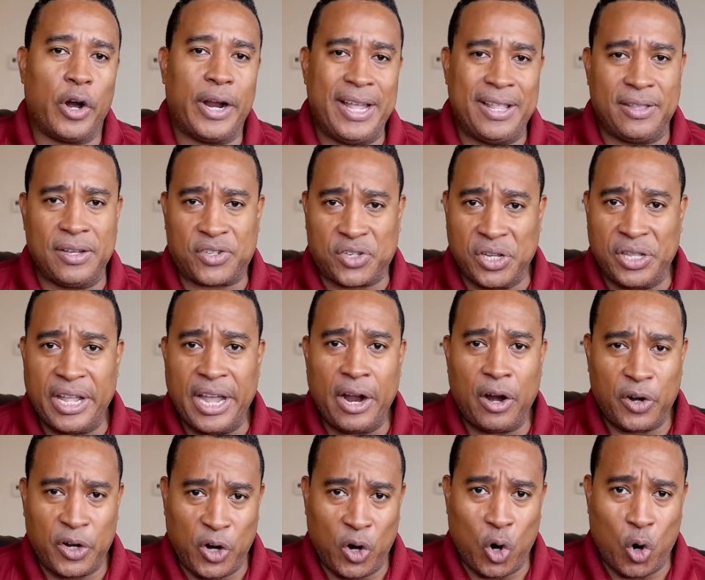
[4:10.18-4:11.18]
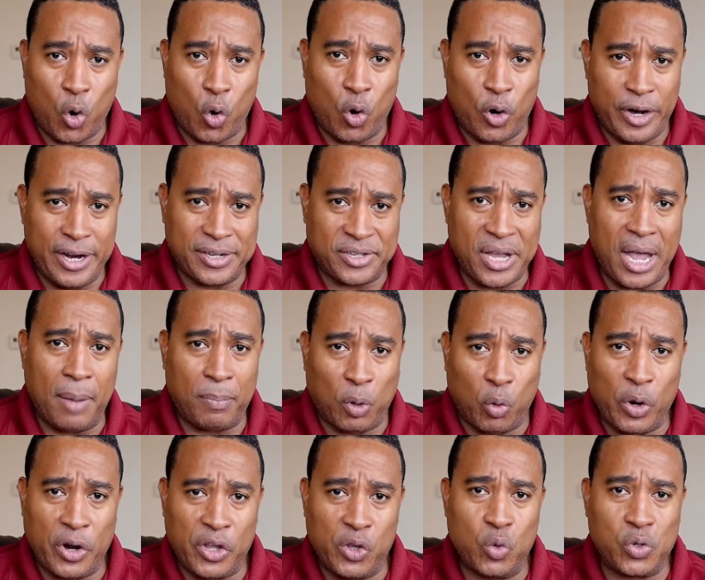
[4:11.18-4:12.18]
in the scenario or example
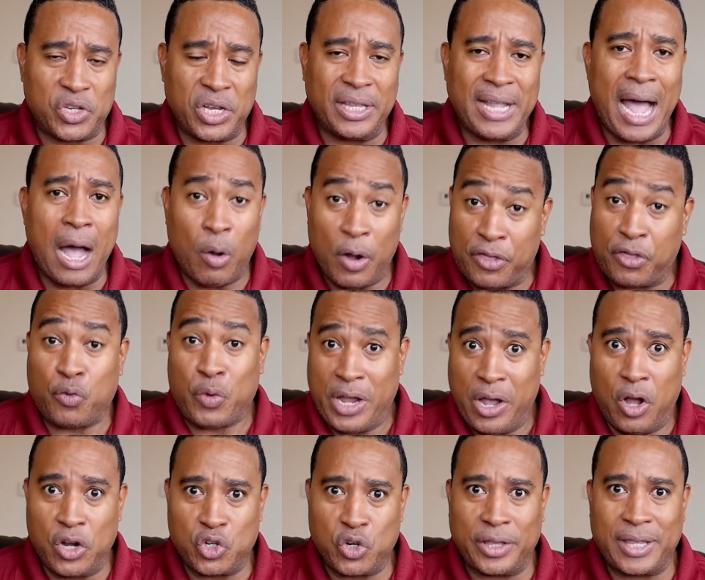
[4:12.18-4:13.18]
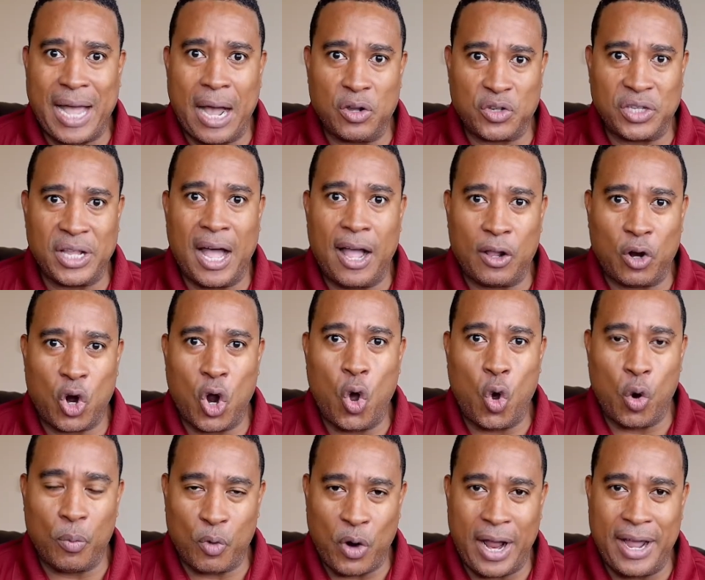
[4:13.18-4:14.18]
we're using now, a $300,000
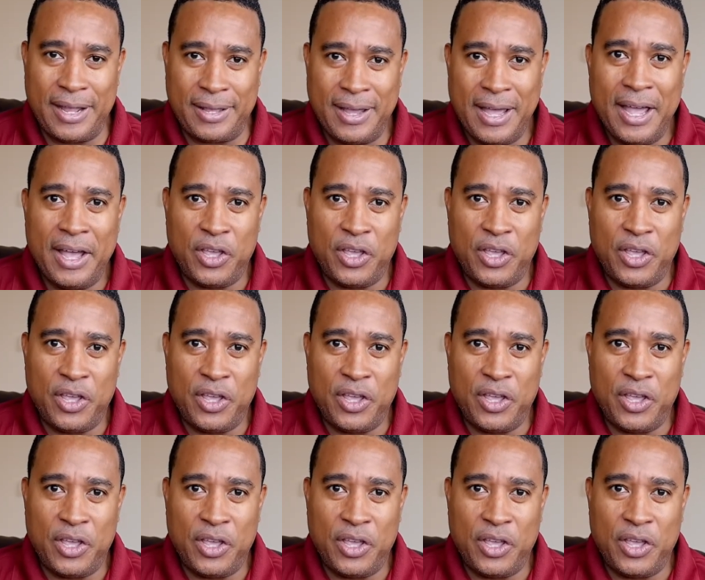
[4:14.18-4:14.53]
home, right?